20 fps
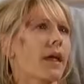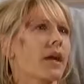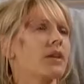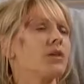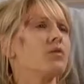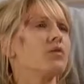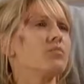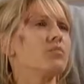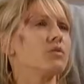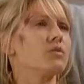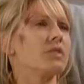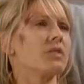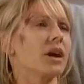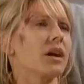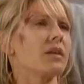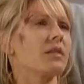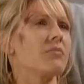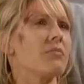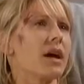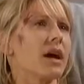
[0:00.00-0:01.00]
You've moved
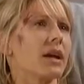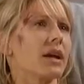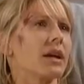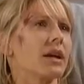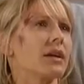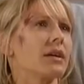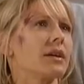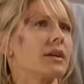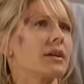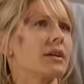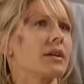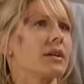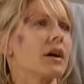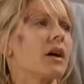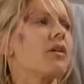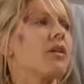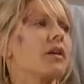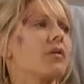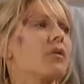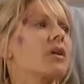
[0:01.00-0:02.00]
on to Meg.
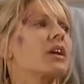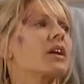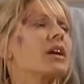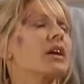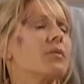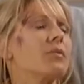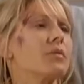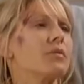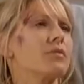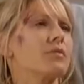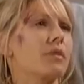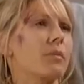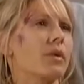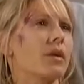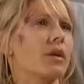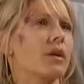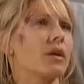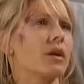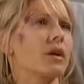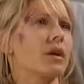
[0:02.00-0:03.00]
Go. I don't want to keep you from her.